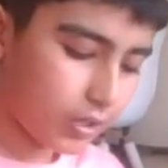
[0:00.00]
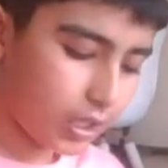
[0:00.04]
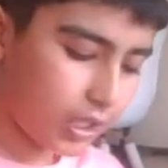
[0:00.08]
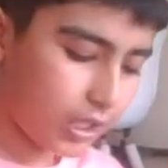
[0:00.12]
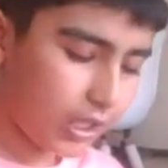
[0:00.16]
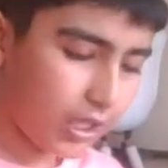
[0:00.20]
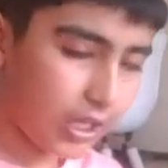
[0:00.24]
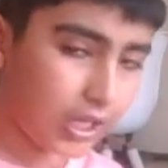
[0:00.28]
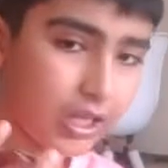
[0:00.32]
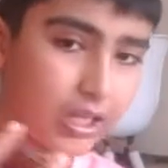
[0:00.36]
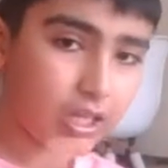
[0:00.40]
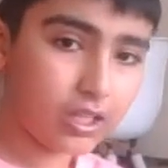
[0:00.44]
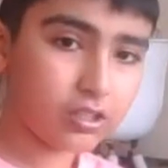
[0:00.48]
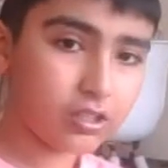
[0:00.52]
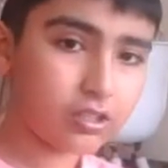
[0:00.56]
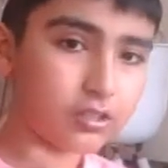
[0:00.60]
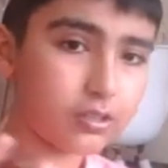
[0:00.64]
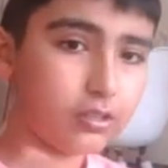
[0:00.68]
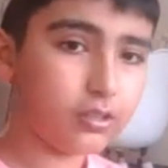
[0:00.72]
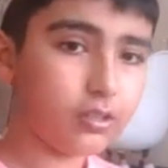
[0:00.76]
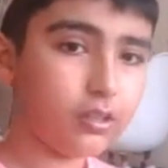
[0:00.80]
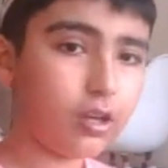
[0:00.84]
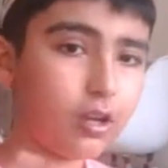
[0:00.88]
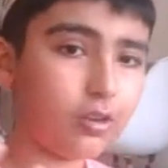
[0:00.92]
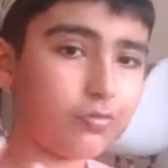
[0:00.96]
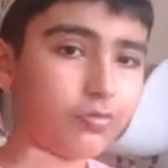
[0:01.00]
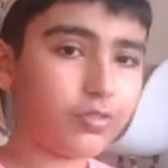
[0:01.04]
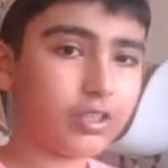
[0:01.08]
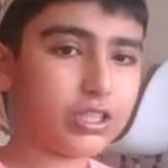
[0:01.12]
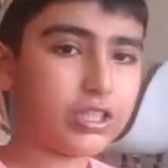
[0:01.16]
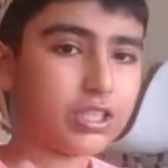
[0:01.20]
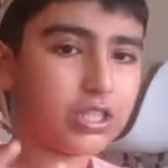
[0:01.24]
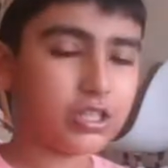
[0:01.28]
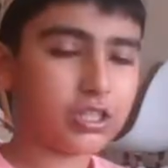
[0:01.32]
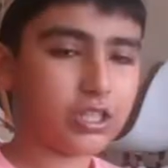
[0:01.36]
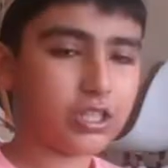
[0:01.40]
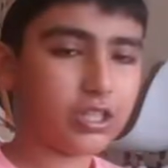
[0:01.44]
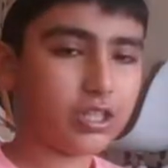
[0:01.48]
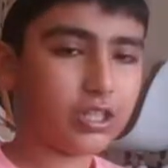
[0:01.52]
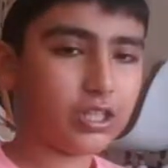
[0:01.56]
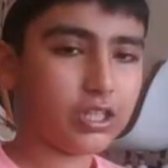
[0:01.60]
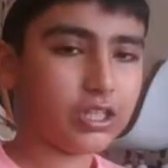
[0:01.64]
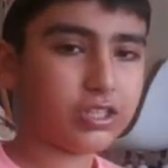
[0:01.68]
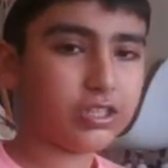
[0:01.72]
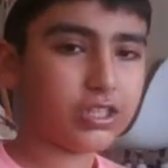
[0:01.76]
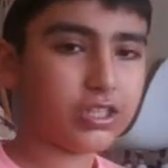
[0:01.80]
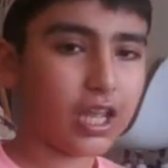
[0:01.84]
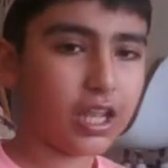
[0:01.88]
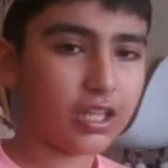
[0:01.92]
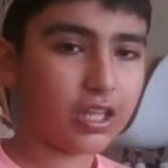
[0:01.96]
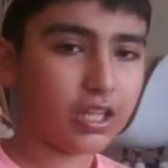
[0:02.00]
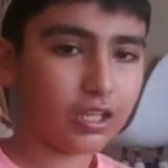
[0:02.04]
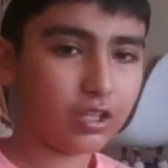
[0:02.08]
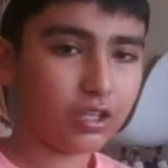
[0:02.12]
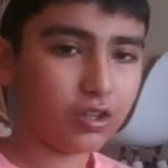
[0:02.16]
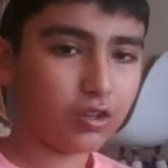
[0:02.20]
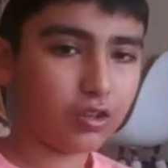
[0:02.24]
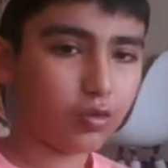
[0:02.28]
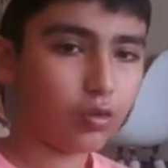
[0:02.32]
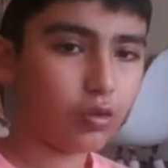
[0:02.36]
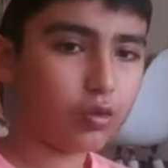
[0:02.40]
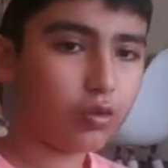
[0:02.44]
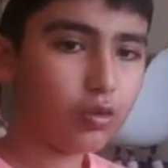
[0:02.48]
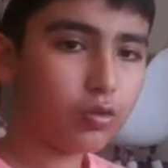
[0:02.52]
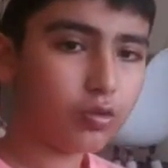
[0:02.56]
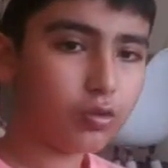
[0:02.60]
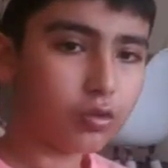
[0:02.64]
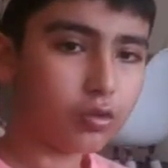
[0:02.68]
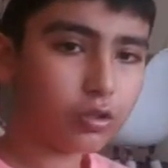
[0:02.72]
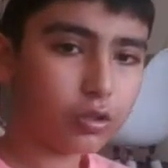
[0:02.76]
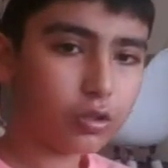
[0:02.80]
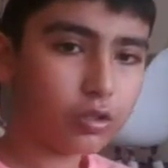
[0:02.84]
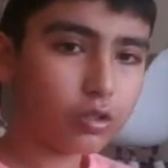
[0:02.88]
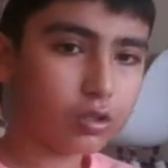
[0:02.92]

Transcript: The angel of decision is telling you,